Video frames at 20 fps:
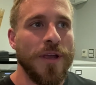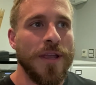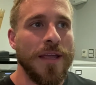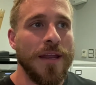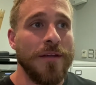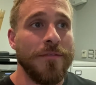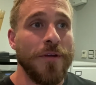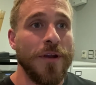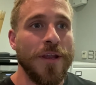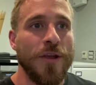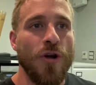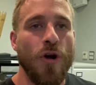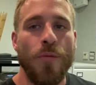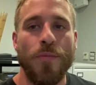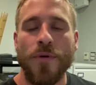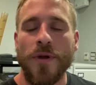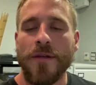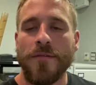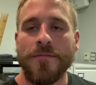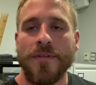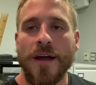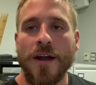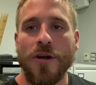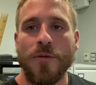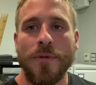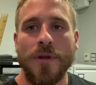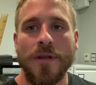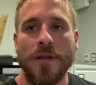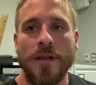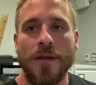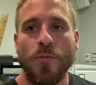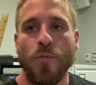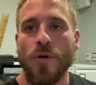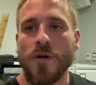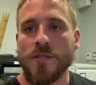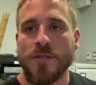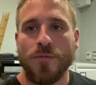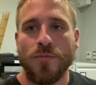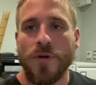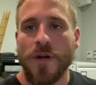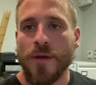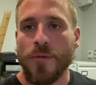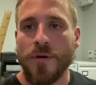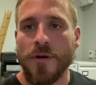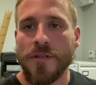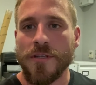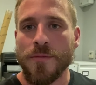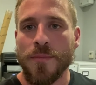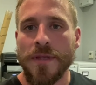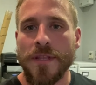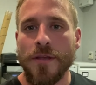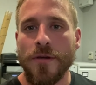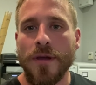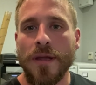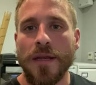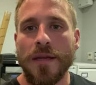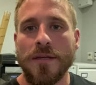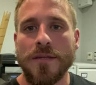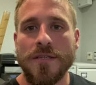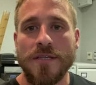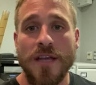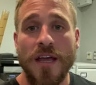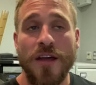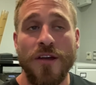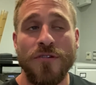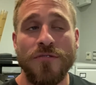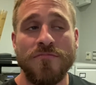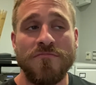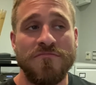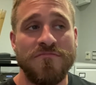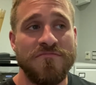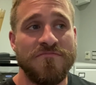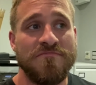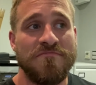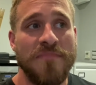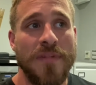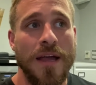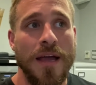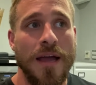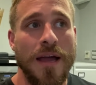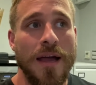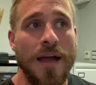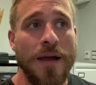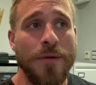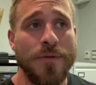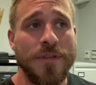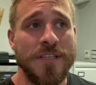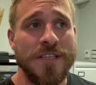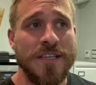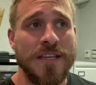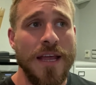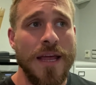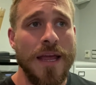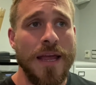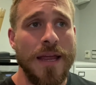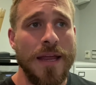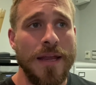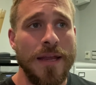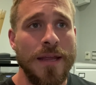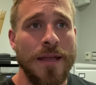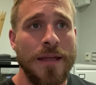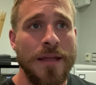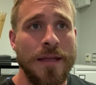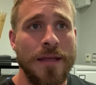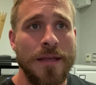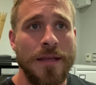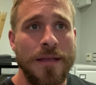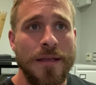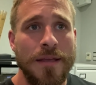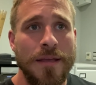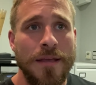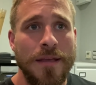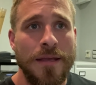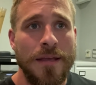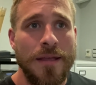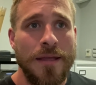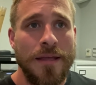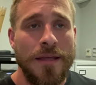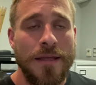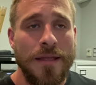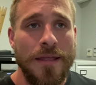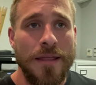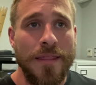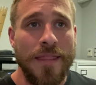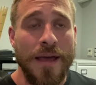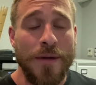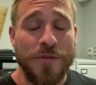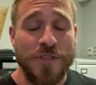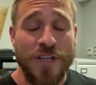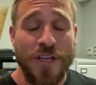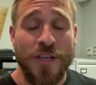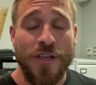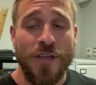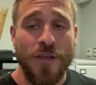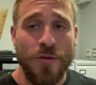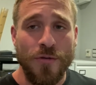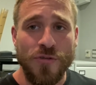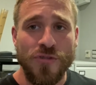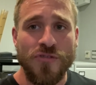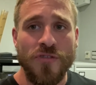in a very corporate environment. It wasn't what I wanted to be doing. So I would say that was a huge